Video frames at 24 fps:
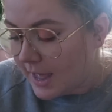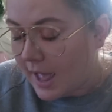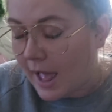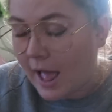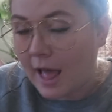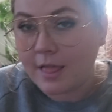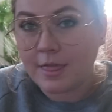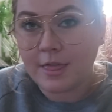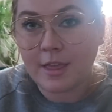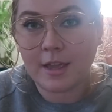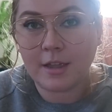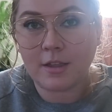
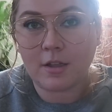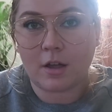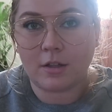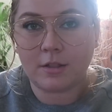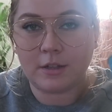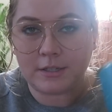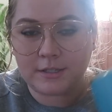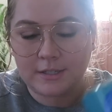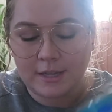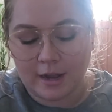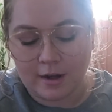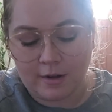And then on
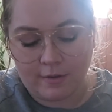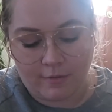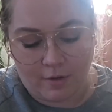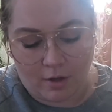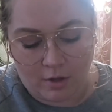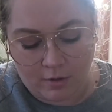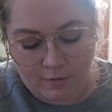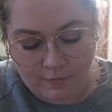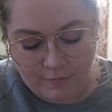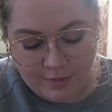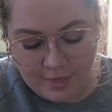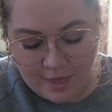the side of
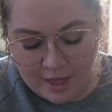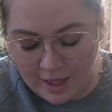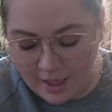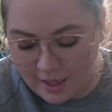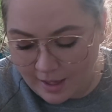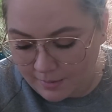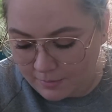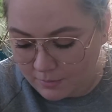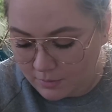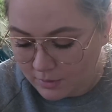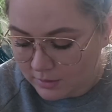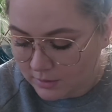all of that,
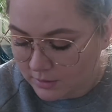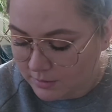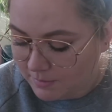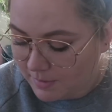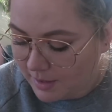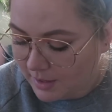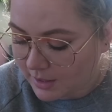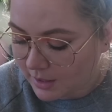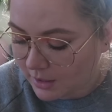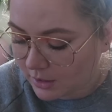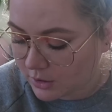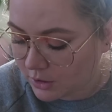I'm going to
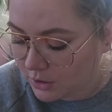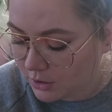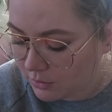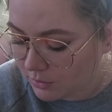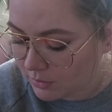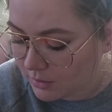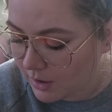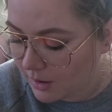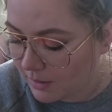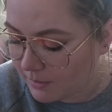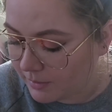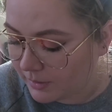make a
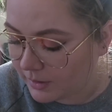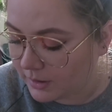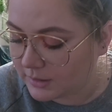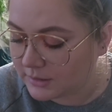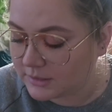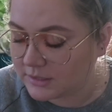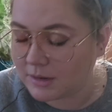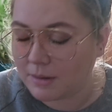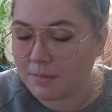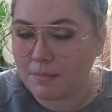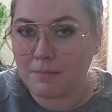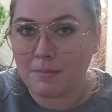cucumber,
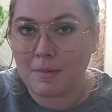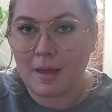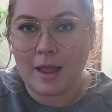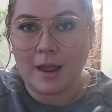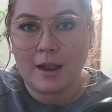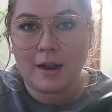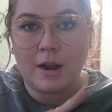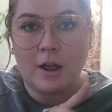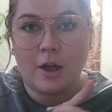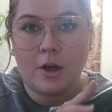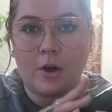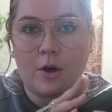
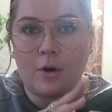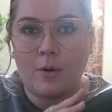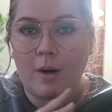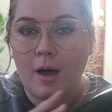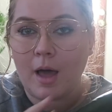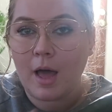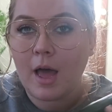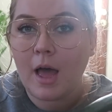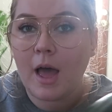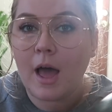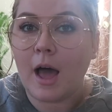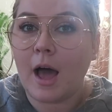tomato,
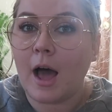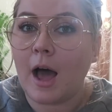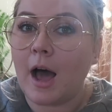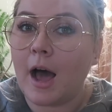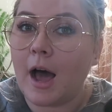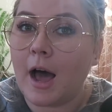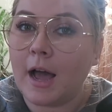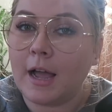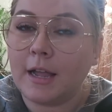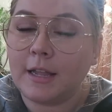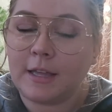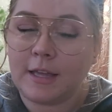
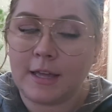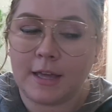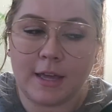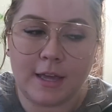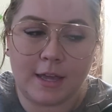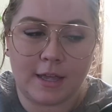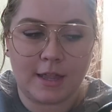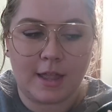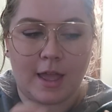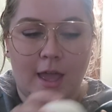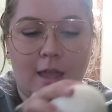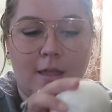
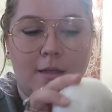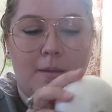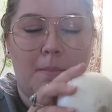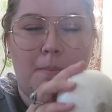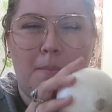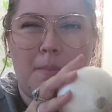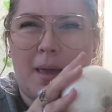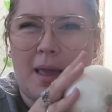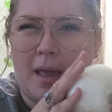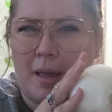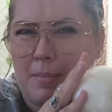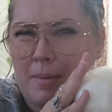onion,
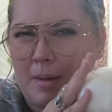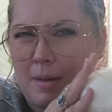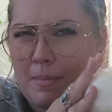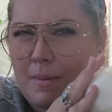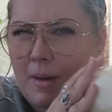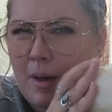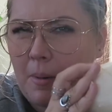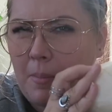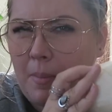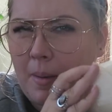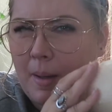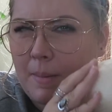and maybe
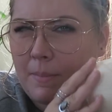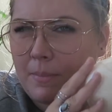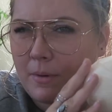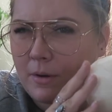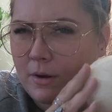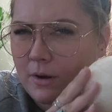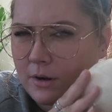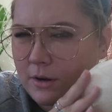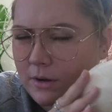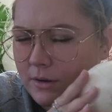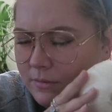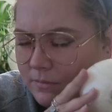bell
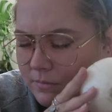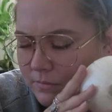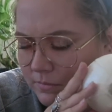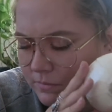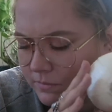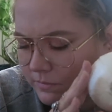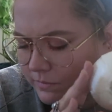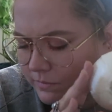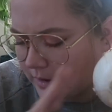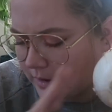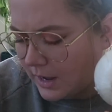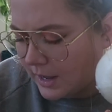pepper.
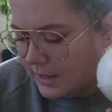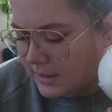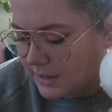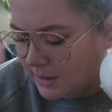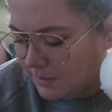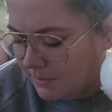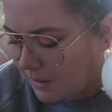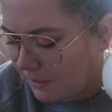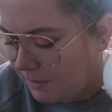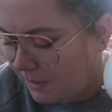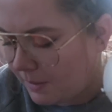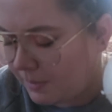I
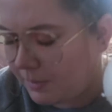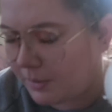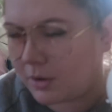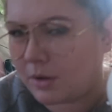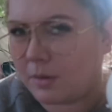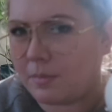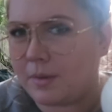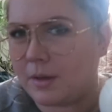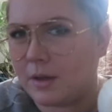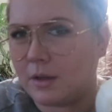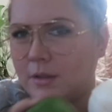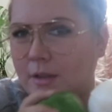think bell pepper
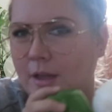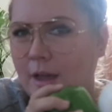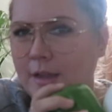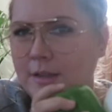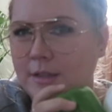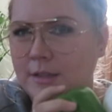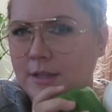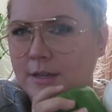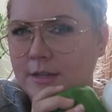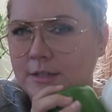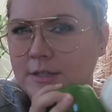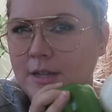could be good to add
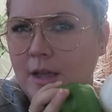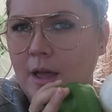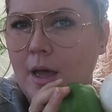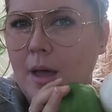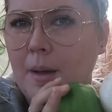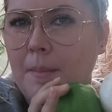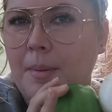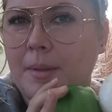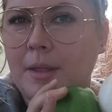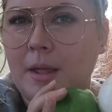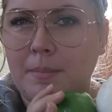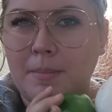to this.
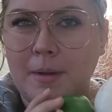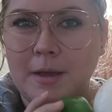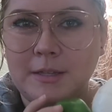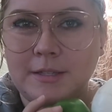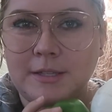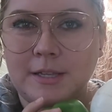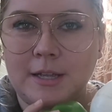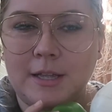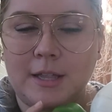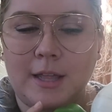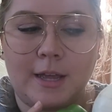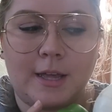But like
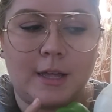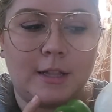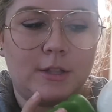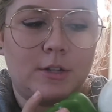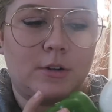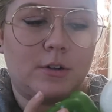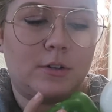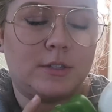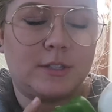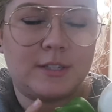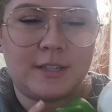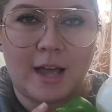basically like a
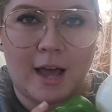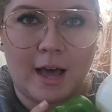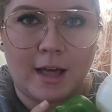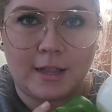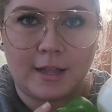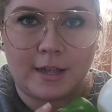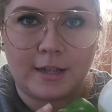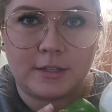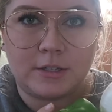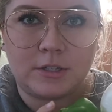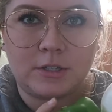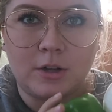little
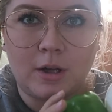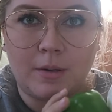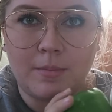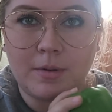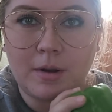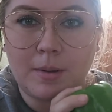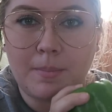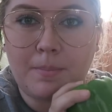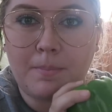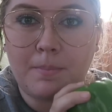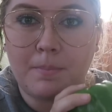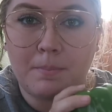salad. So I'm going
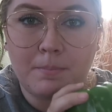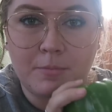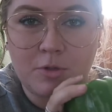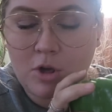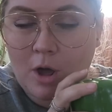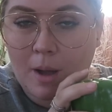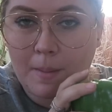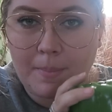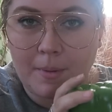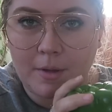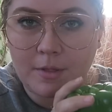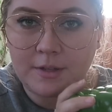to
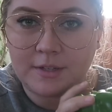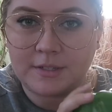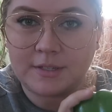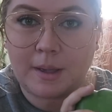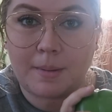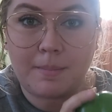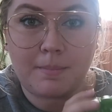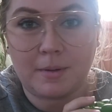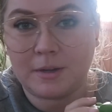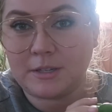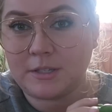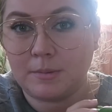chop all these
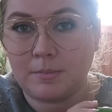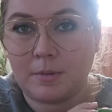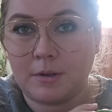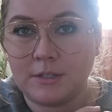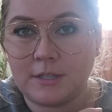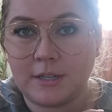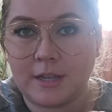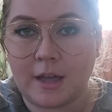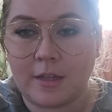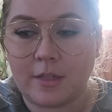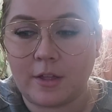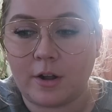up, mix them all
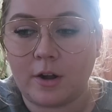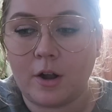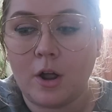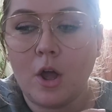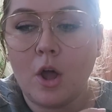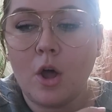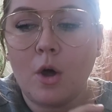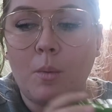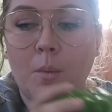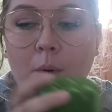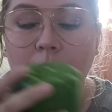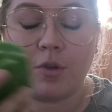together
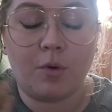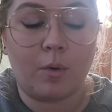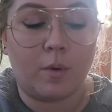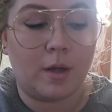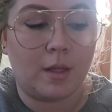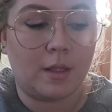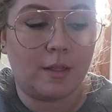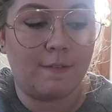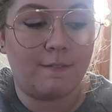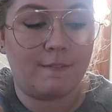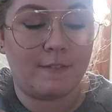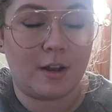with
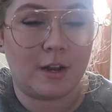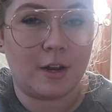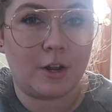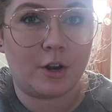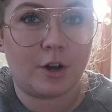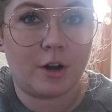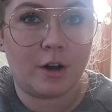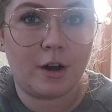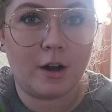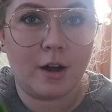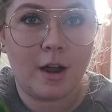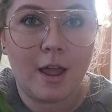oil and
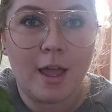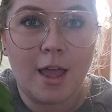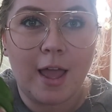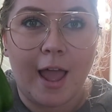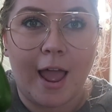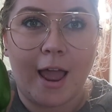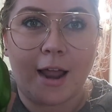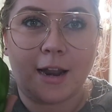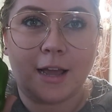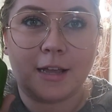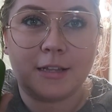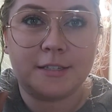vinegar.
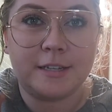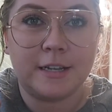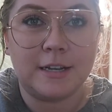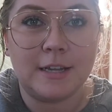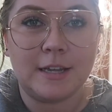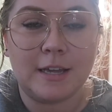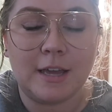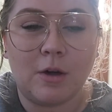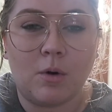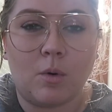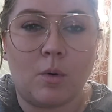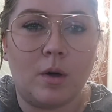And I
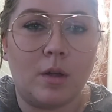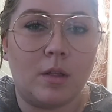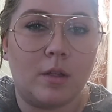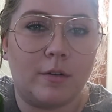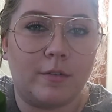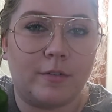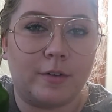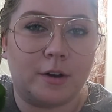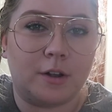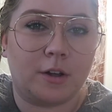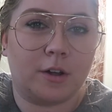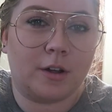didn't get oil or
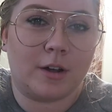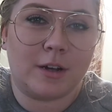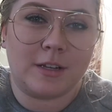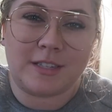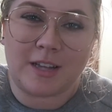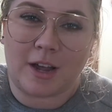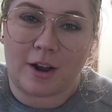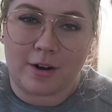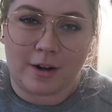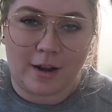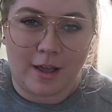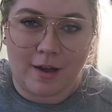vinegar because
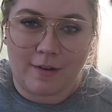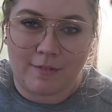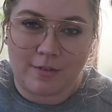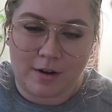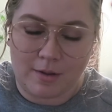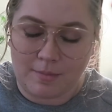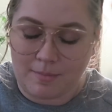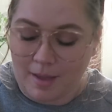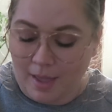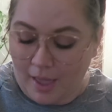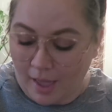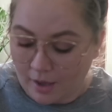I already have it
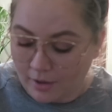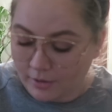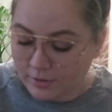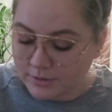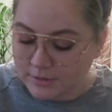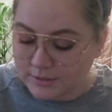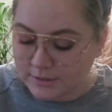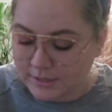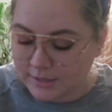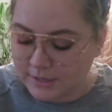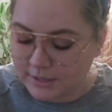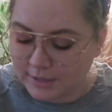at my
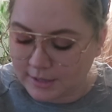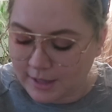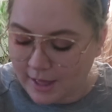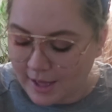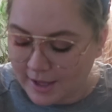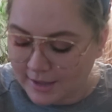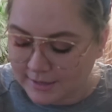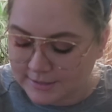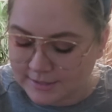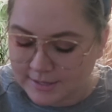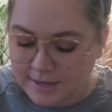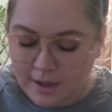house in
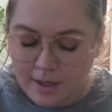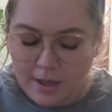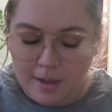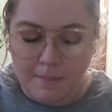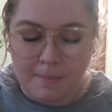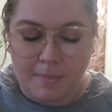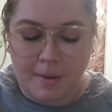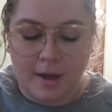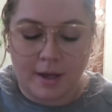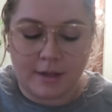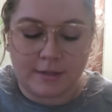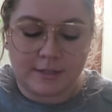glass.
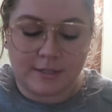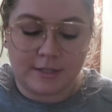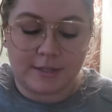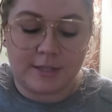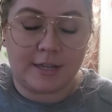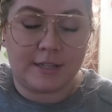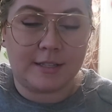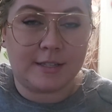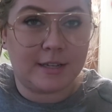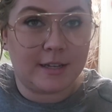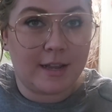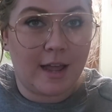But
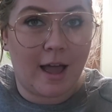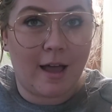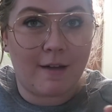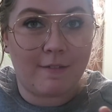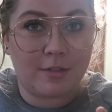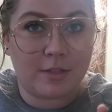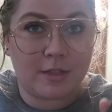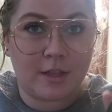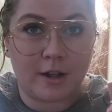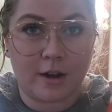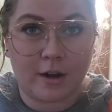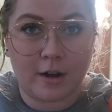they did have
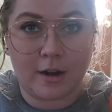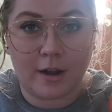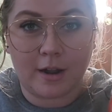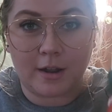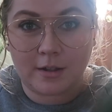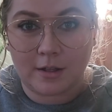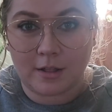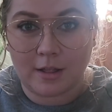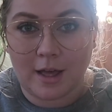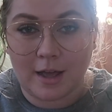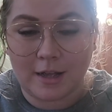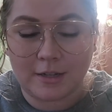it there
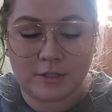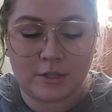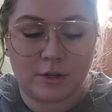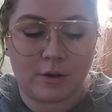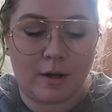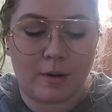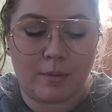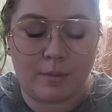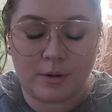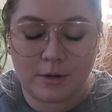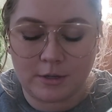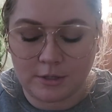in glass, so
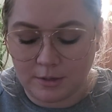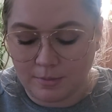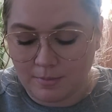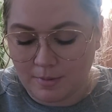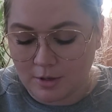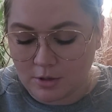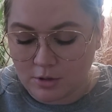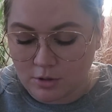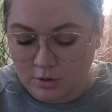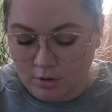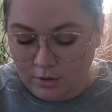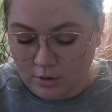I wanted to
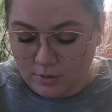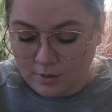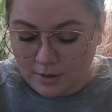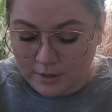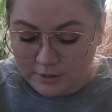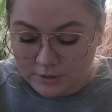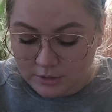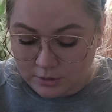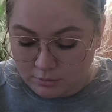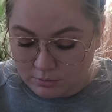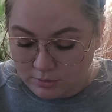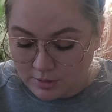make sure you
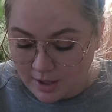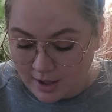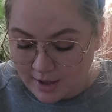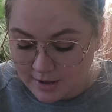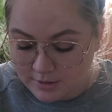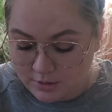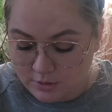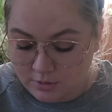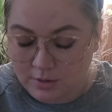guys knew that.